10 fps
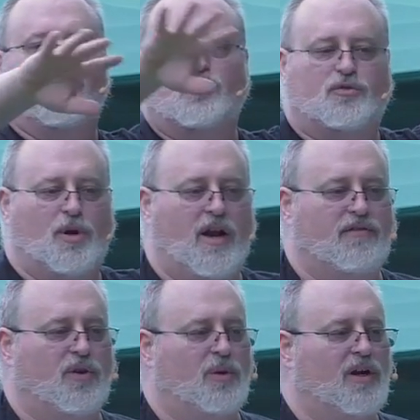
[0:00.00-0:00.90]
uh,
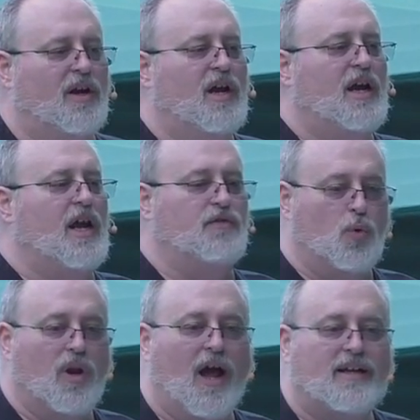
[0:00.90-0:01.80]
Gail, but
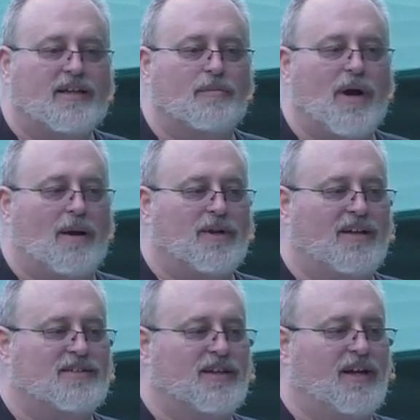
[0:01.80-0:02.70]
uh, Gail's here,
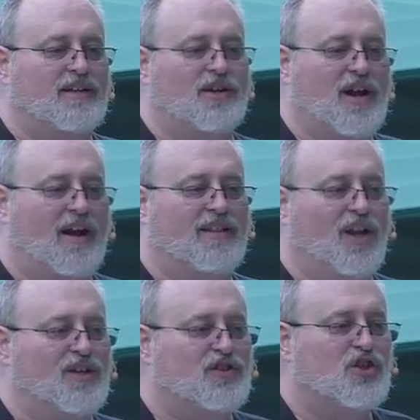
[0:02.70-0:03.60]
yep.
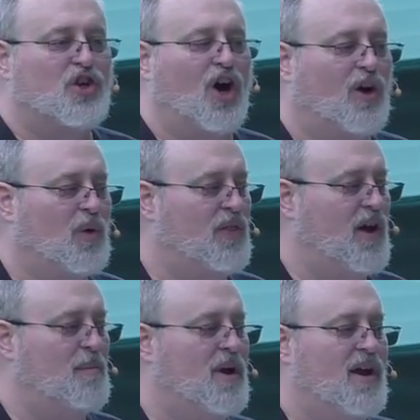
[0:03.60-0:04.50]
And then
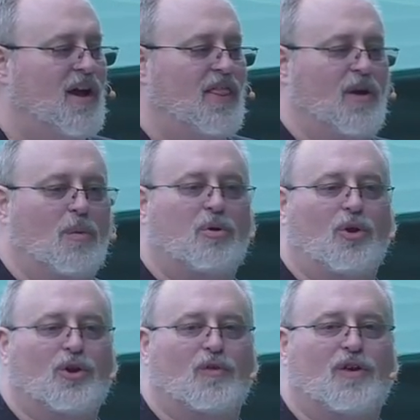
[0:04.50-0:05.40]
Lila, an
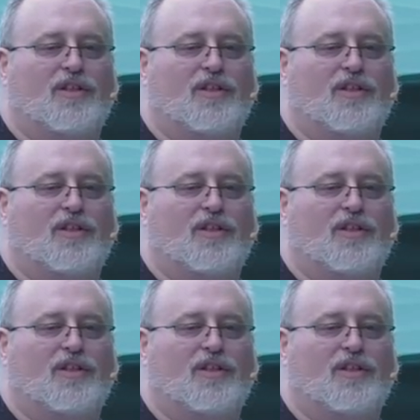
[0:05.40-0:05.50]
artist,